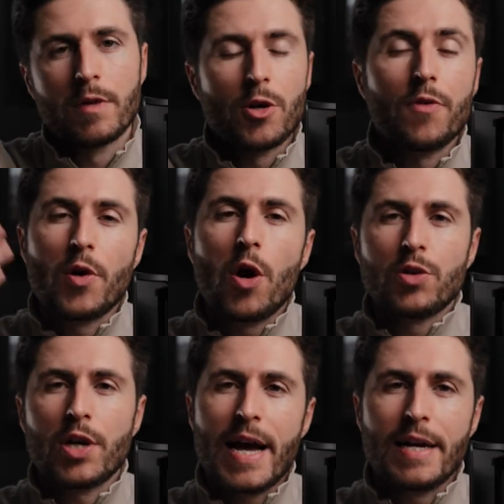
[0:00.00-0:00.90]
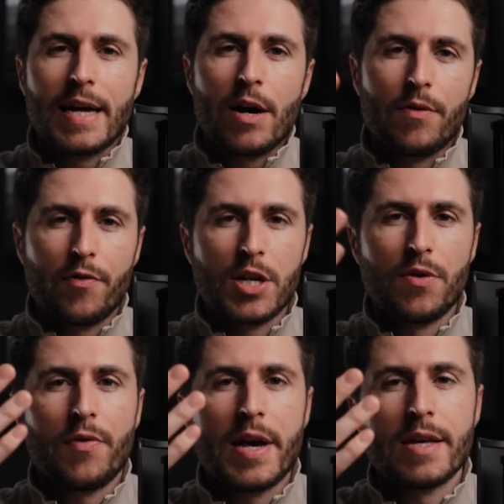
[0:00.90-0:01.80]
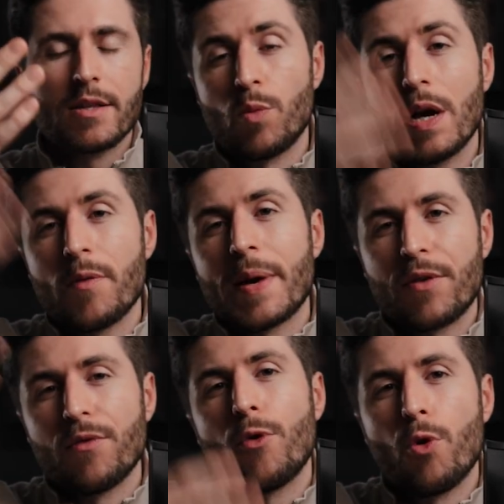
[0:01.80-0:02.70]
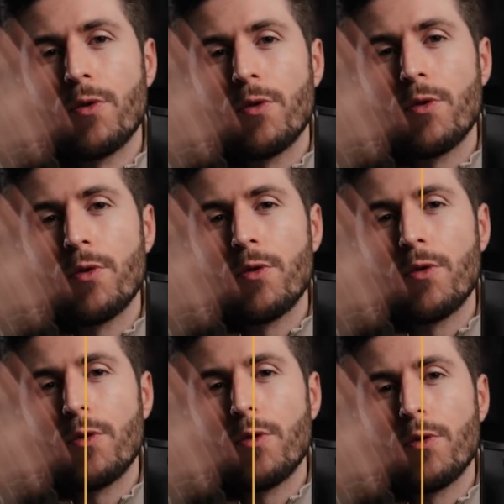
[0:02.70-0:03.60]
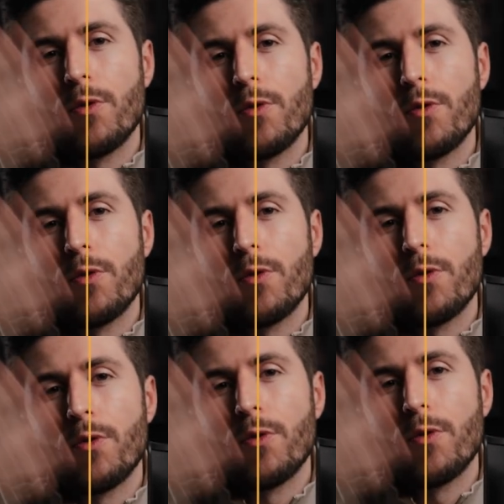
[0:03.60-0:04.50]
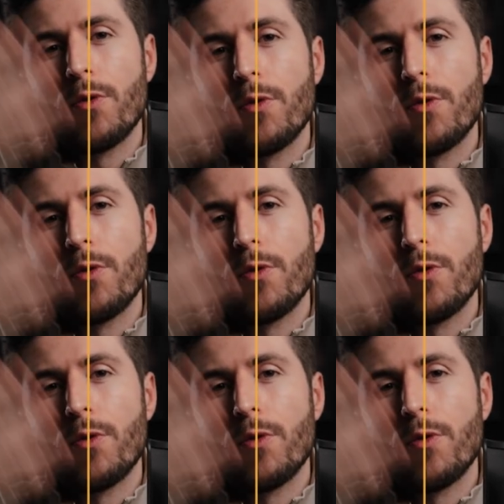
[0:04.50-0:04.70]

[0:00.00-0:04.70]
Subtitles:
So if you hold your hand out in front of your face and wave it back and forth, you'll actually see the motion blur that I'm talking